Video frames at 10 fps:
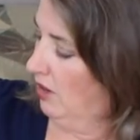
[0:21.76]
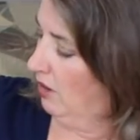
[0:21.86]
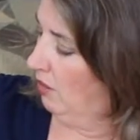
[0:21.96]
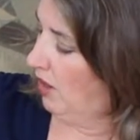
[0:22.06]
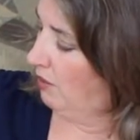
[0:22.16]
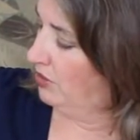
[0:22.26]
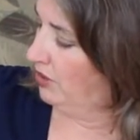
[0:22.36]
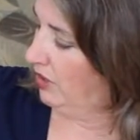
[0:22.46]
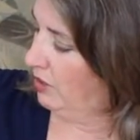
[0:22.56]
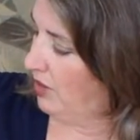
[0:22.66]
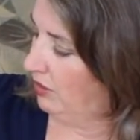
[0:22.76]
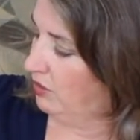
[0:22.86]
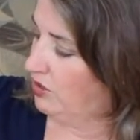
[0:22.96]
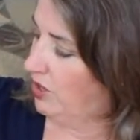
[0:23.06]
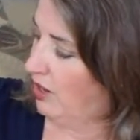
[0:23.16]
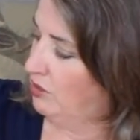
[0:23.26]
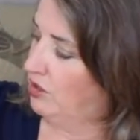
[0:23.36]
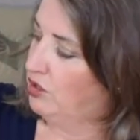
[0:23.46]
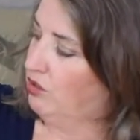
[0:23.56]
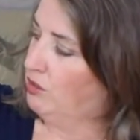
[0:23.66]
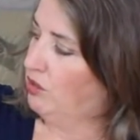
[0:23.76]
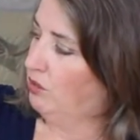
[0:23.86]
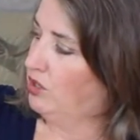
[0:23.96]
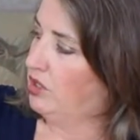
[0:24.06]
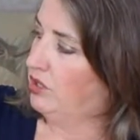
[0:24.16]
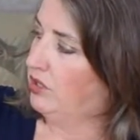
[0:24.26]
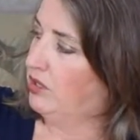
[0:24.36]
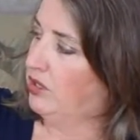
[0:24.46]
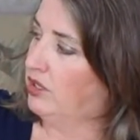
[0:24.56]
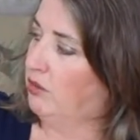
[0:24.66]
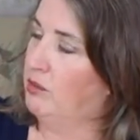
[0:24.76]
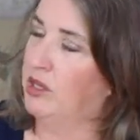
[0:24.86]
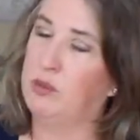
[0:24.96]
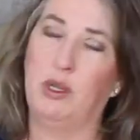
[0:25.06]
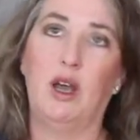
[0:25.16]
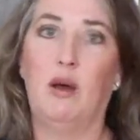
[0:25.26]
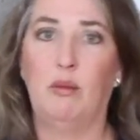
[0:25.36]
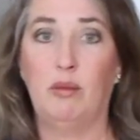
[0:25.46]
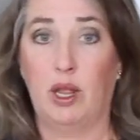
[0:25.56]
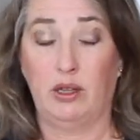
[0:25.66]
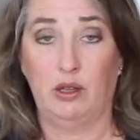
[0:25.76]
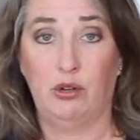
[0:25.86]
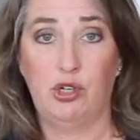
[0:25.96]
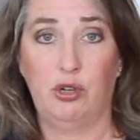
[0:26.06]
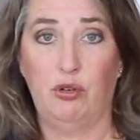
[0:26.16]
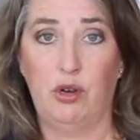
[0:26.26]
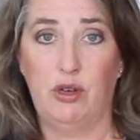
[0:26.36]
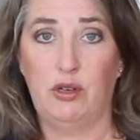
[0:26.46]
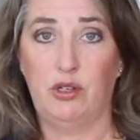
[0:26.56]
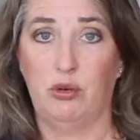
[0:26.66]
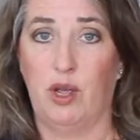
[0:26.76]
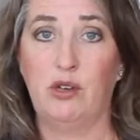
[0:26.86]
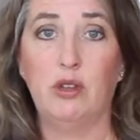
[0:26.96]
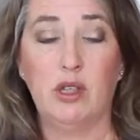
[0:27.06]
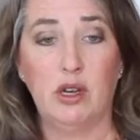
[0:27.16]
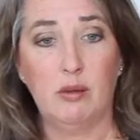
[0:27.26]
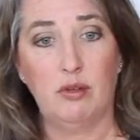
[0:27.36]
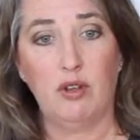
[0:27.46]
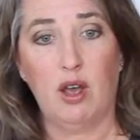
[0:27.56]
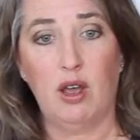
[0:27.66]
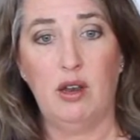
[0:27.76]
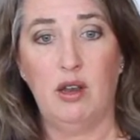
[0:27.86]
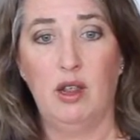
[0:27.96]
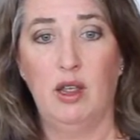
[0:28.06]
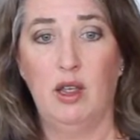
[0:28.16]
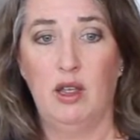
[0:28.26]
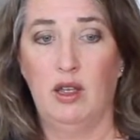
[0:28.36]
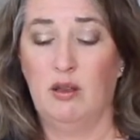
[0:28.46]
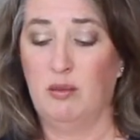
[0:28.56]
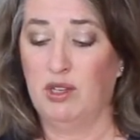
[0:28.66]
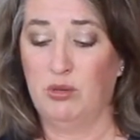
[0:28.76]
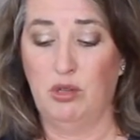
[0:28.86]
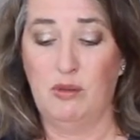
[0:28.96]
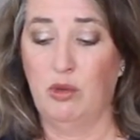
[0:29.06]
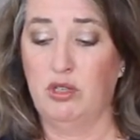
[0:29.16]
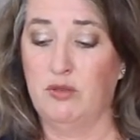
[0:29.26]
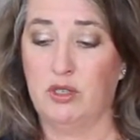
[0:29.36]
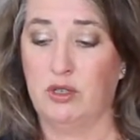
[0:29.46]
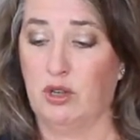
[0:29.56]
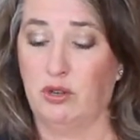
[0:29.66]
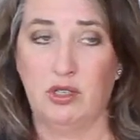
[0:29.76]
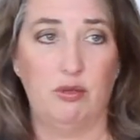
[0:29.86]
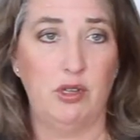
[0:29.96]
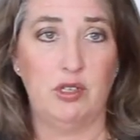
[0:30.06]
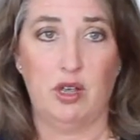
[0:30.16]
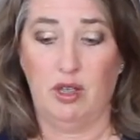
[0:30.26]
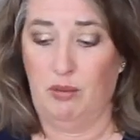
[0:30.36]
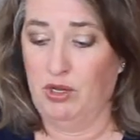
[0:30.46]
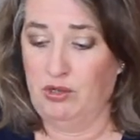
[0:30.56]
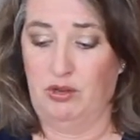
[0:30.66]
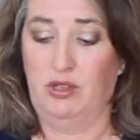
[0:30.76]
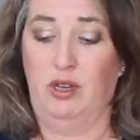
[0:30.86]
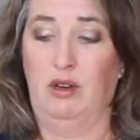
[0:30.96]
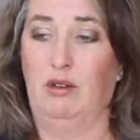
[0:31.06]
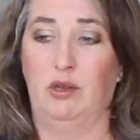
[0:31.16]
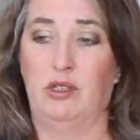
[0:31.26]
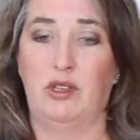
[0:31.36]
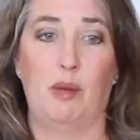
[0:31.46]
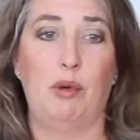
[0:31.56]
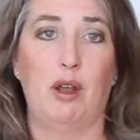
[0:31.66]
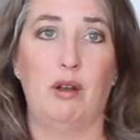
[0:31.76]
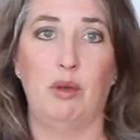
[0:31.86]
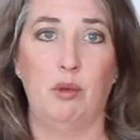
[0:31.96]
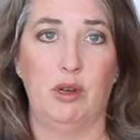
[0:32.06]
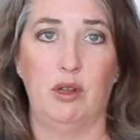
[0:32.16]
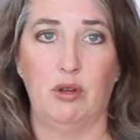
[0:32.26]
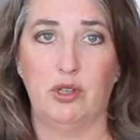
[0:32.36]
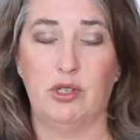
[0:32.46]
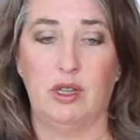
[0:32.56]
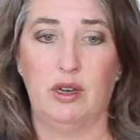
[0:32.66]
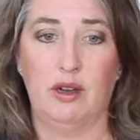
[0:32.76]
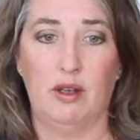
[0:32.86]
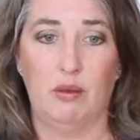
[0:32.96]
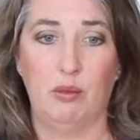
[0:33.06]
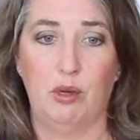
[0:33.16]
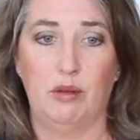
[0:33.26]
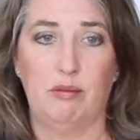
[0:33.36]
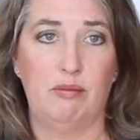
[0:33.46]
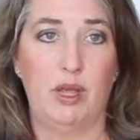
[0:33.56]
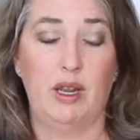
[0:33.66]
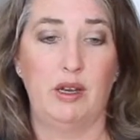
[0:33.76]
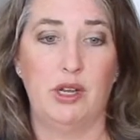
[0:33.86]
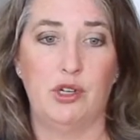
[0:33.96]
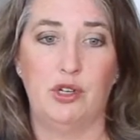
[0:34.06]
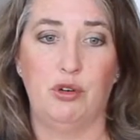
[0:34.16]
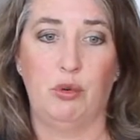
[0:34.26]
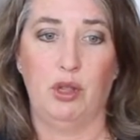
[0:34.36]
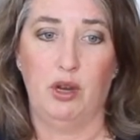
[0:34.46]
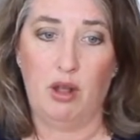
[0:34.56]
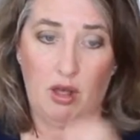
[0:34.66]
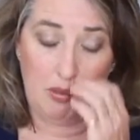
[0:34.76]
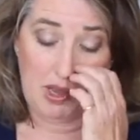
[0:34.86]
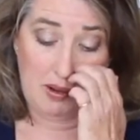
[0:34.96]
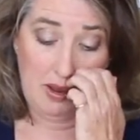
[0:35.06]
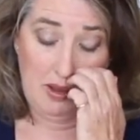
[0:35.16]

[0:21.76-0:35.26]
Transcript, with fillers: Well, I was thinking about those times in Scripture when Jesus says that we must become like little children to enter the kingdom of God. Because really, most of us adults, if we saw a mustard seed, we'd step on it, we wouldn't notice it, um, we wouldn't pay any attention to it really at all. But